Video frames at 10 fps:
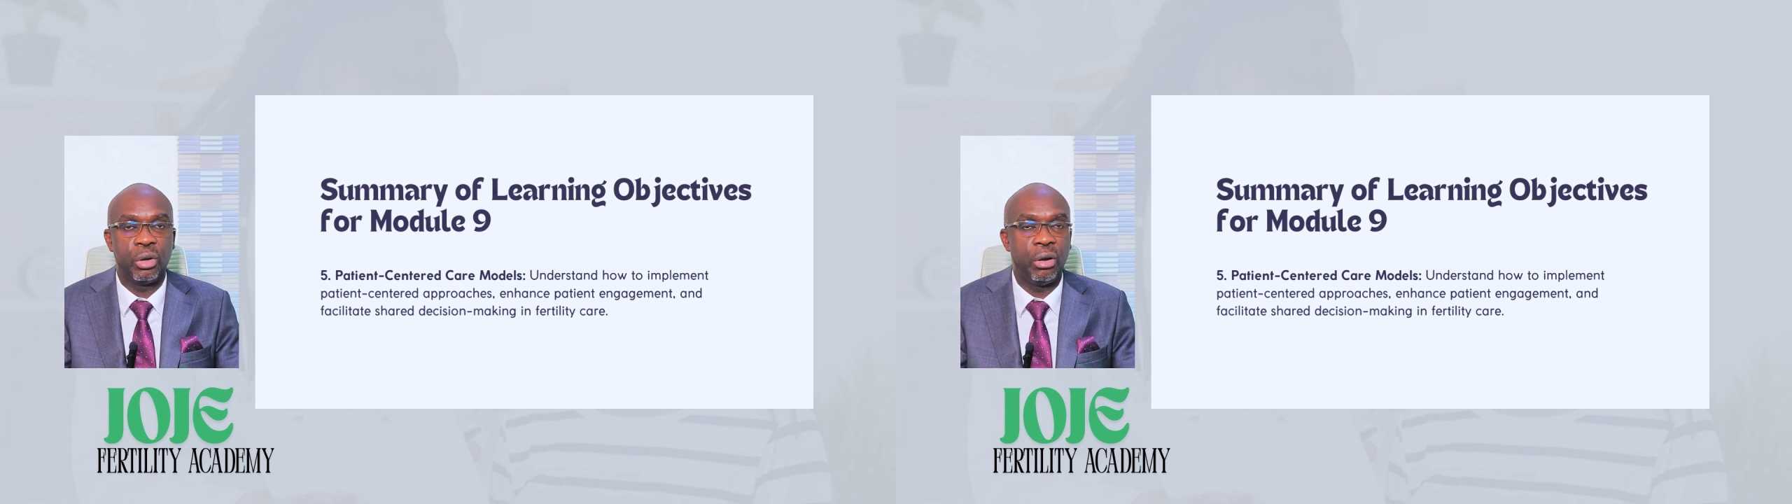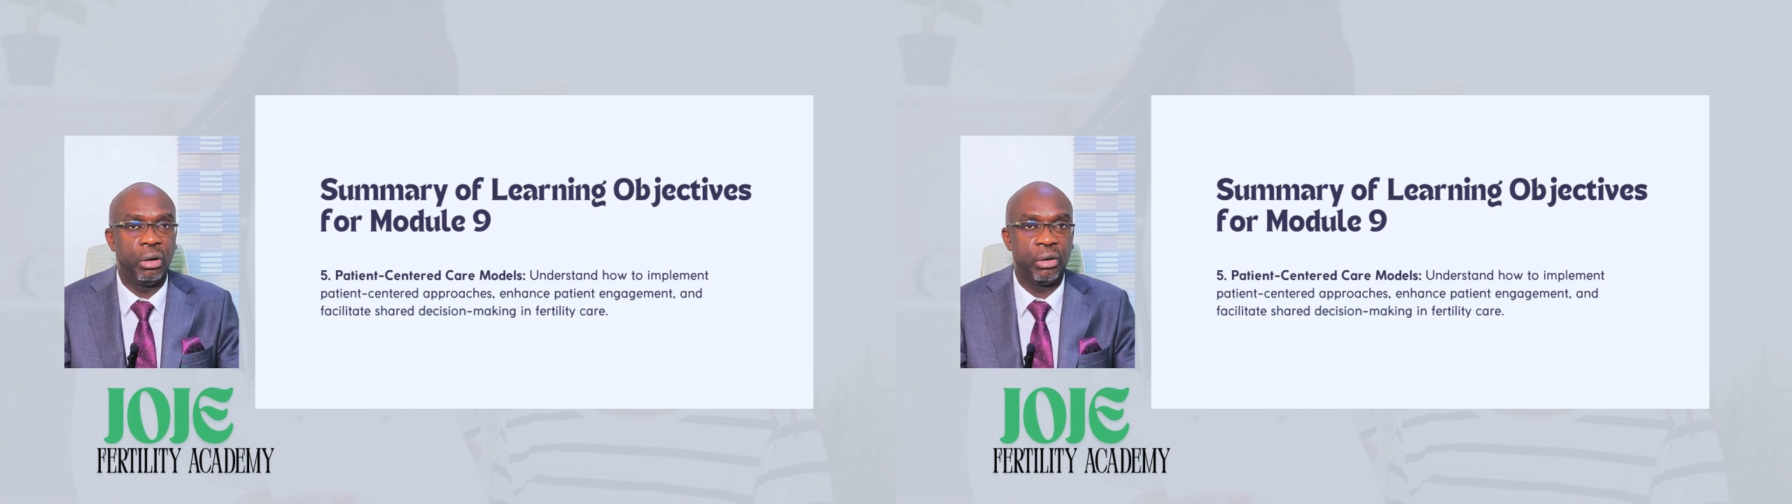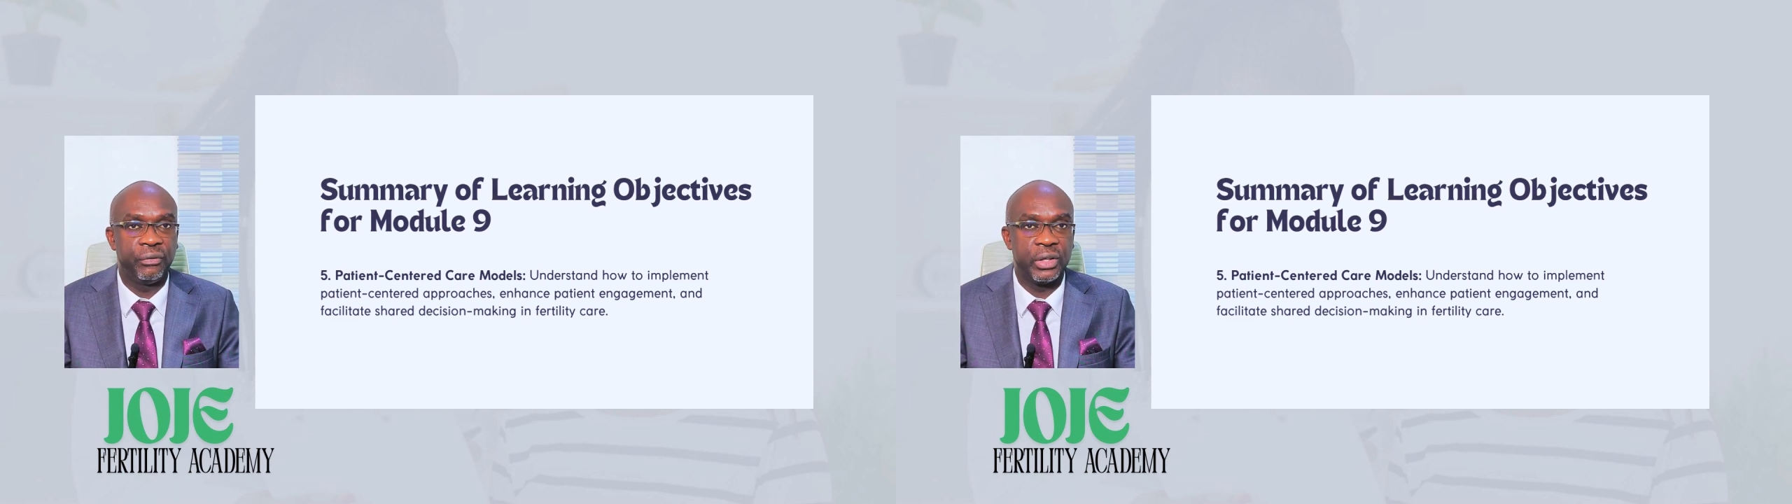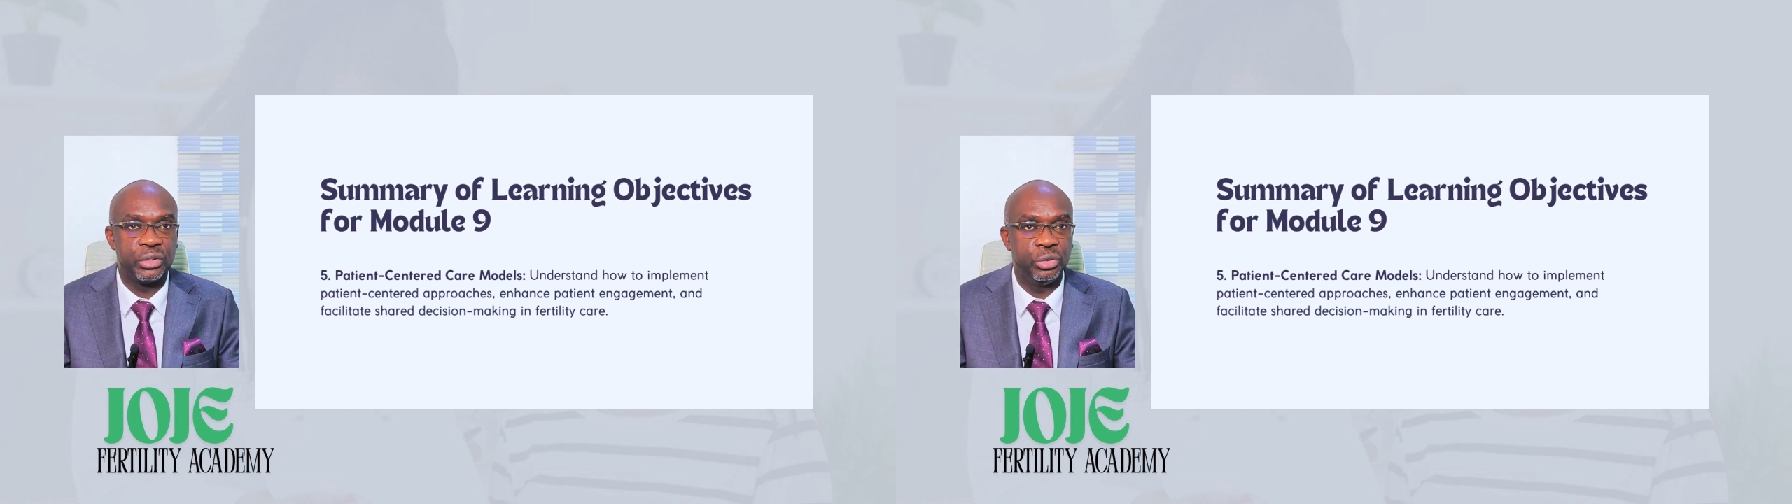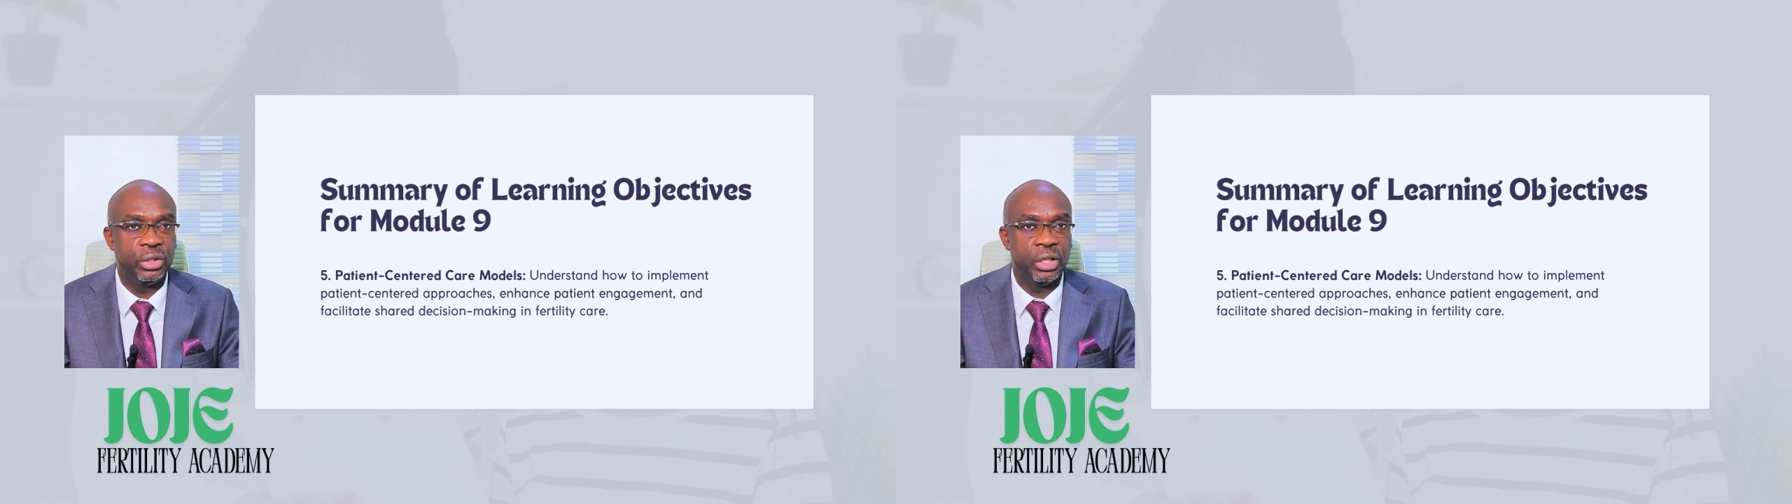to all of our
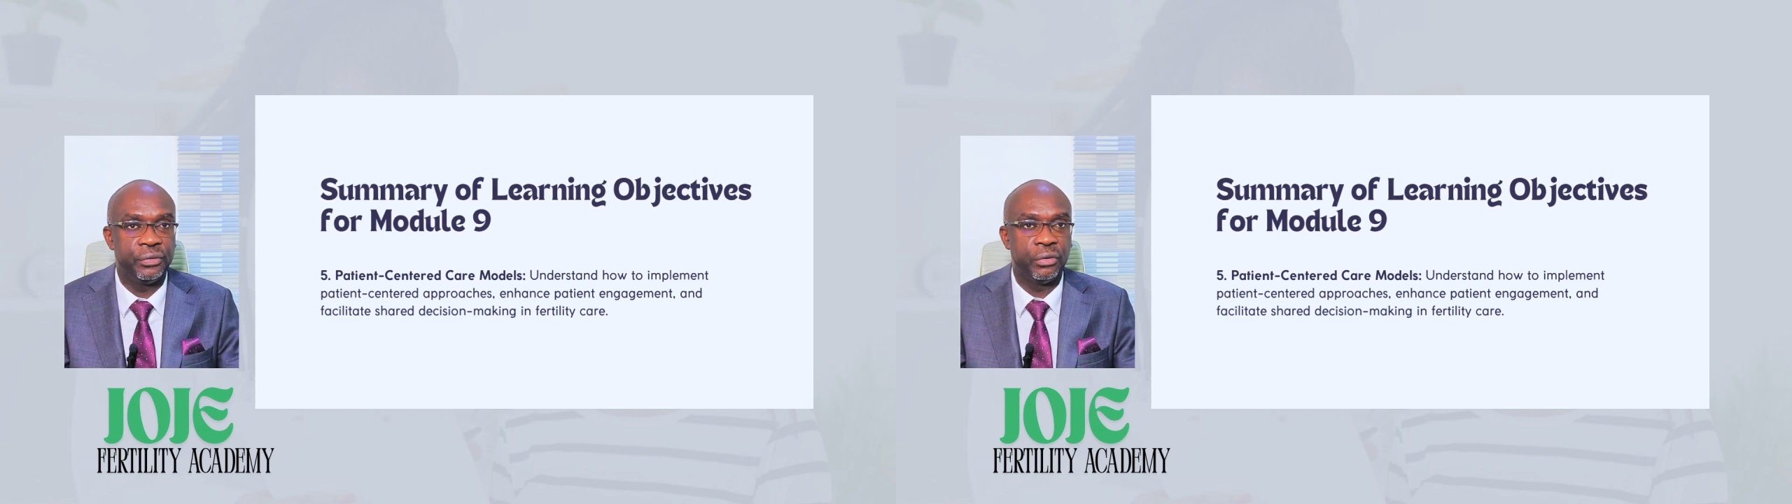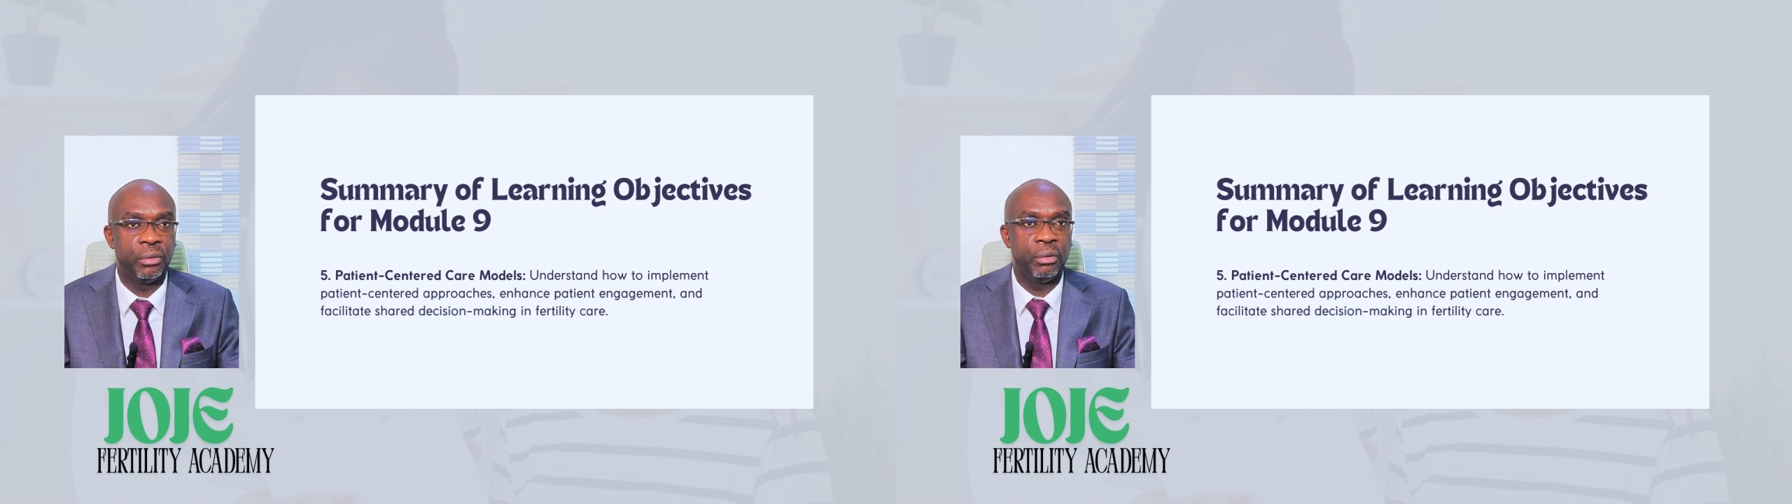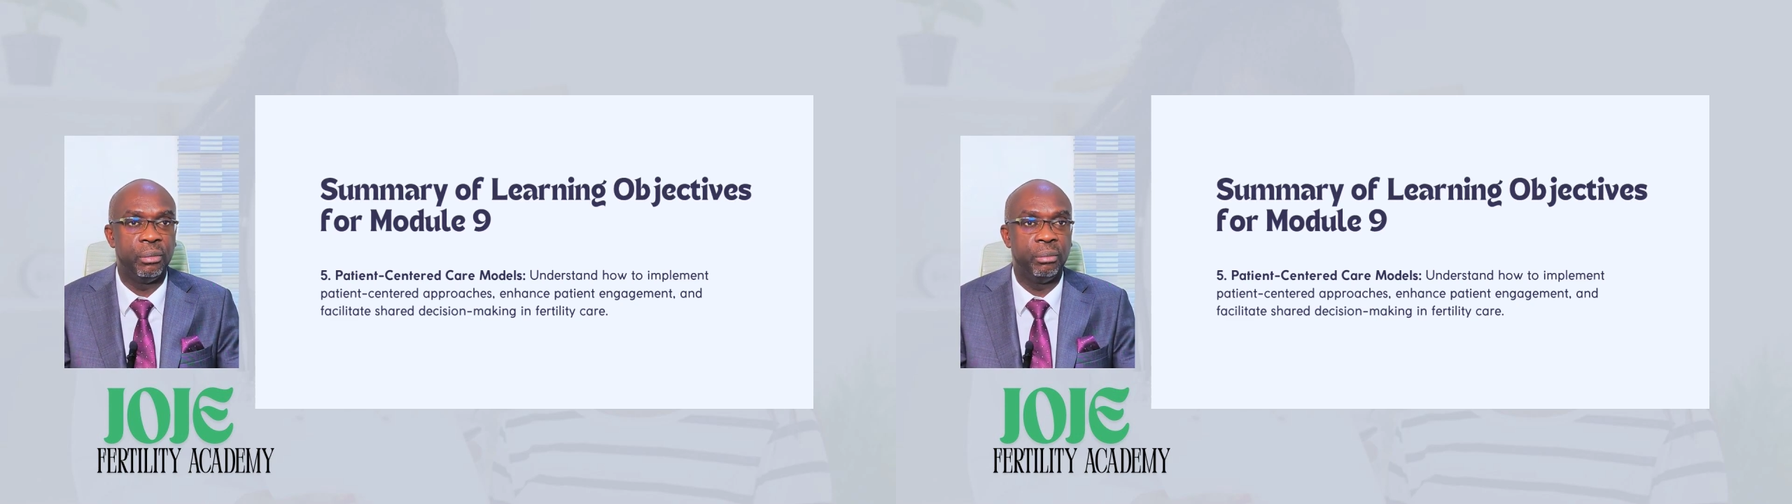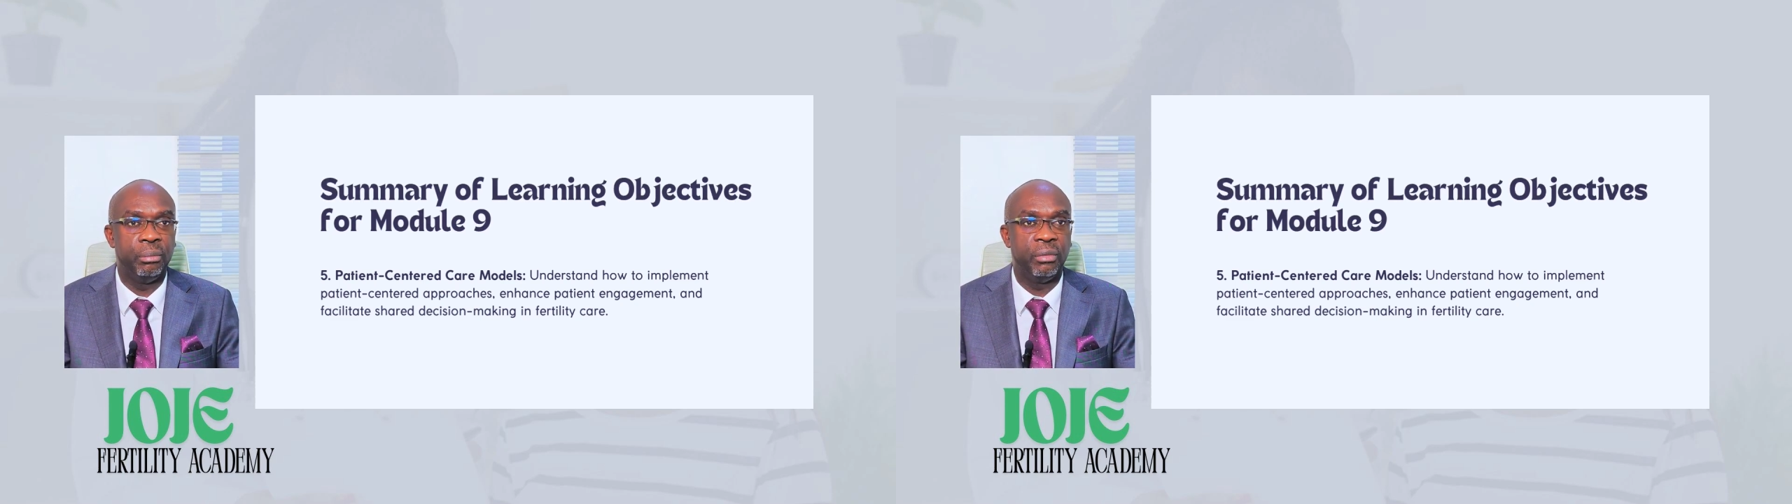students for